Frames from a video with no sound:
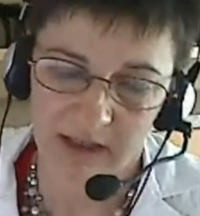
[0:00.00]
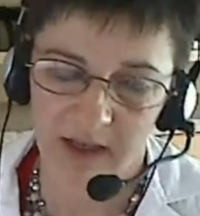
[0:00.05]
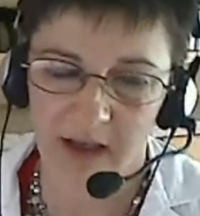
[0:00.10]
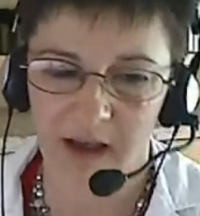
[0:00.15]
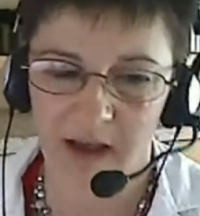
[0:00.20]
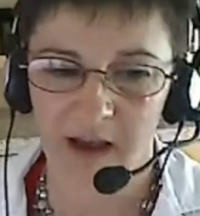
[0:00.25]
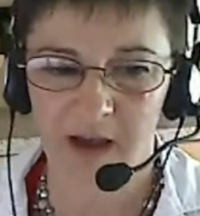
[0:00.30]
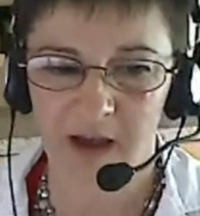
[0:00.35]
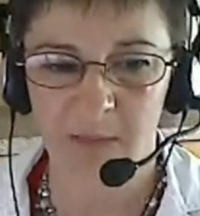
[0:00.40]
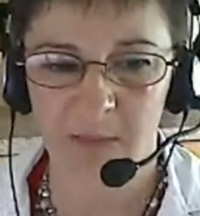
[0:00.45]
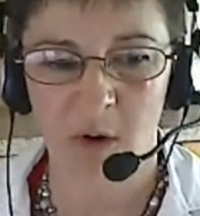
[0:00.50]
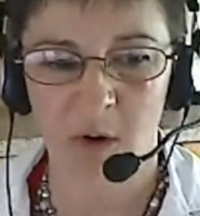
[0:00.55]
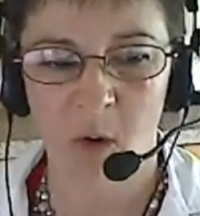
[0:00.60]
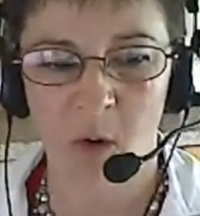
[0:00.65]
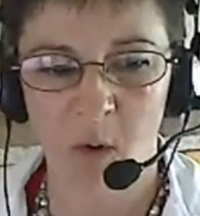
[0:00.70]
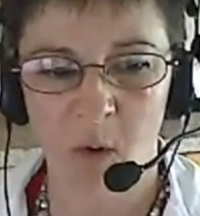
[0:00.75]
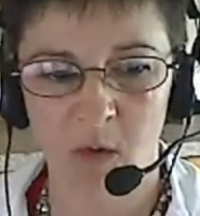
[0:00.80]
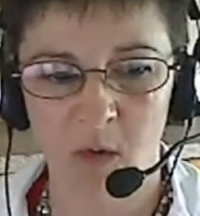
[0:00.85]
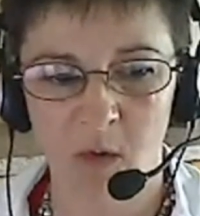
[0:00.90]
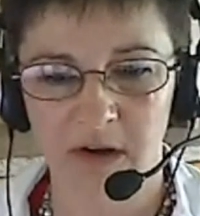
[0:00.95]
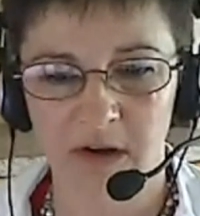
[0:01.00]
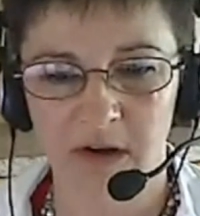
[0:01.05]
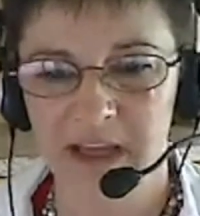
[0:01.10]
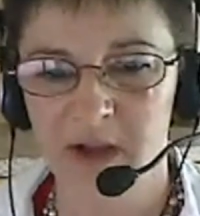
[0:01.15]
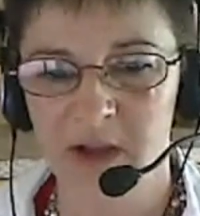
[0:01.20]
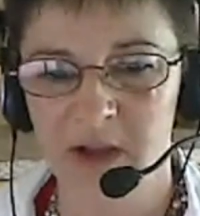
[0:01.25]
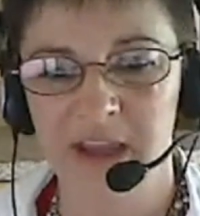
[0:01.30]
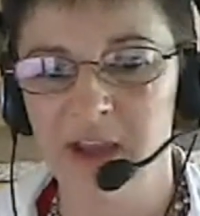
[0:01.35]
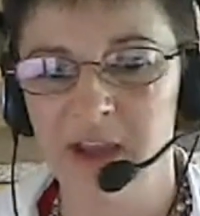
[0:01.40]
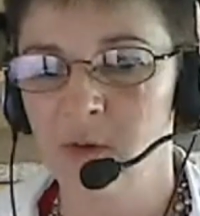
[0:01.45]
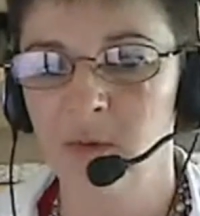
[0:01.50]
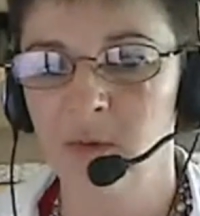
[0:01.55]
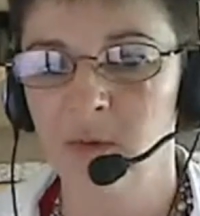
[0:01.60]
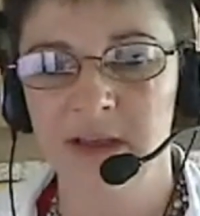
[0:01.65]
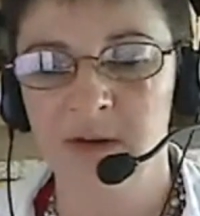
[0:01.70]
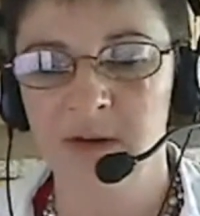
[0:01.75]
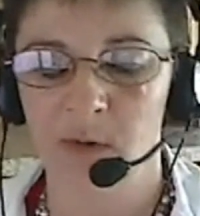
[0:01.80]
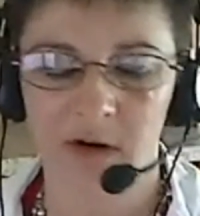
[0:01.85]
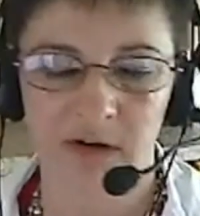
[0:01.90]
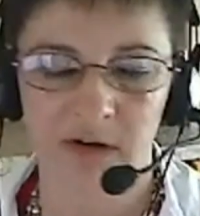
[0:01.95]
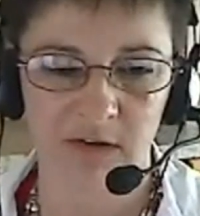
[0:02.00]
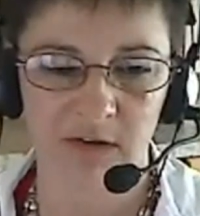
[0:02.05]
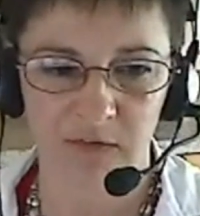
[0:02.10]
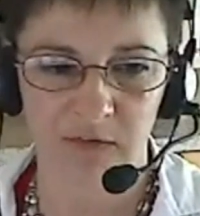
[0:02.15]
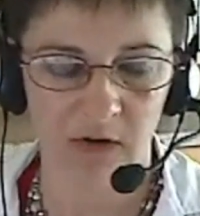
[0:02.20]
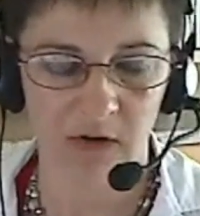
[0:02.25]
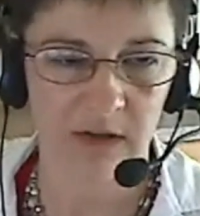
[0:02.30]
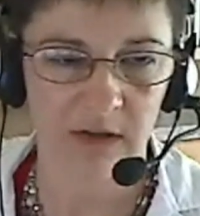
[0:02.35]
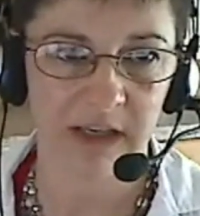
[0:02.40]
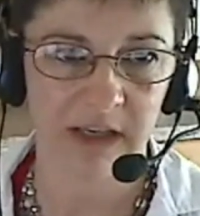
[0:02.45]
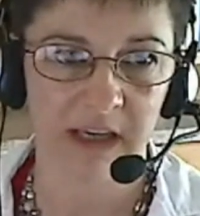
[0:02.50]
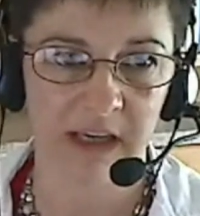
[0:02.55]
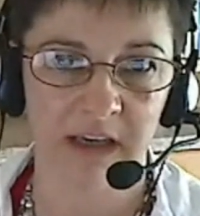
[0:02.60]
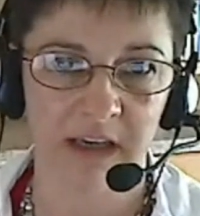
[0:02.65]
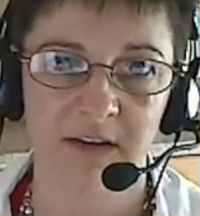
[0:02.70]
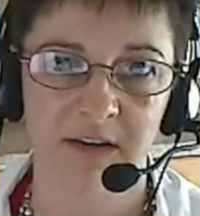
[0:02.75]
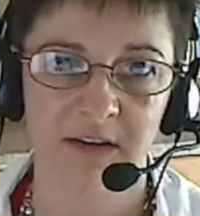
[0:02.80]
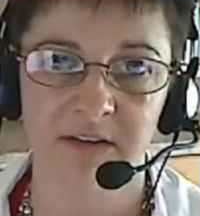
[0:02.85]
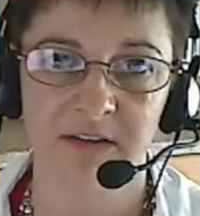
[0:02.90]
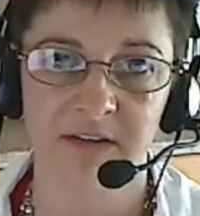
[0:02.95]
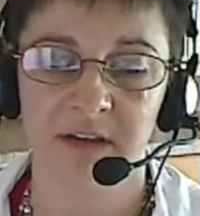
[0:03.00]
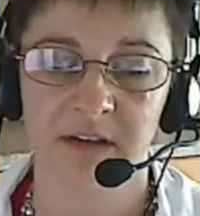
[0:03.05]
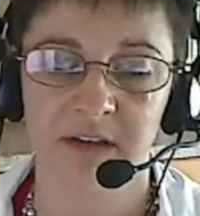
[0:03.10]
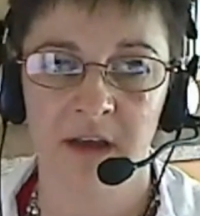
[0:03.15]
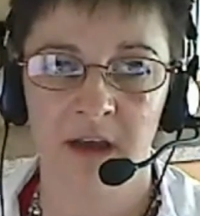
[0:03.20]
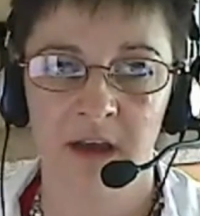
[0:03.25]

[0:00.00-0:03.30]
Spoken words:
Or equally wonderful is,